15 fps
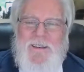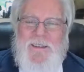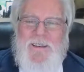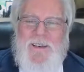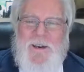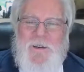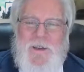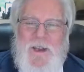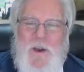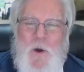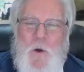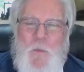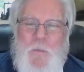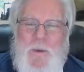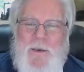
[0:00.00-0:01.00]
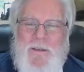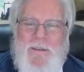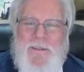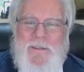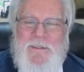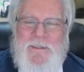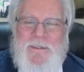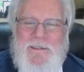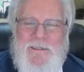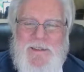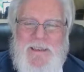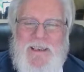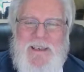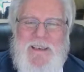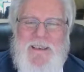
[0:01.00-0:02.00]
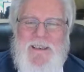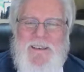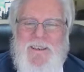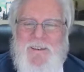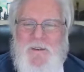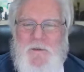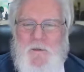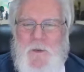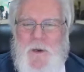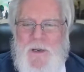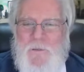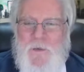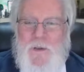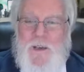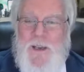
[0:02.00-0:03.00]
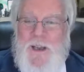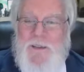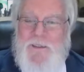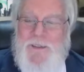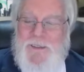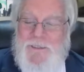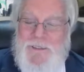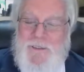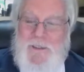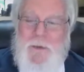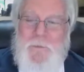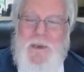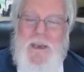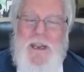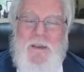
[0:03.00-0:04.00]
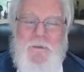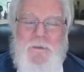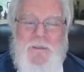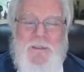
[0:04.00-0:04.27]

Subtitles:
Are they open to getting whatever the contest that they may have.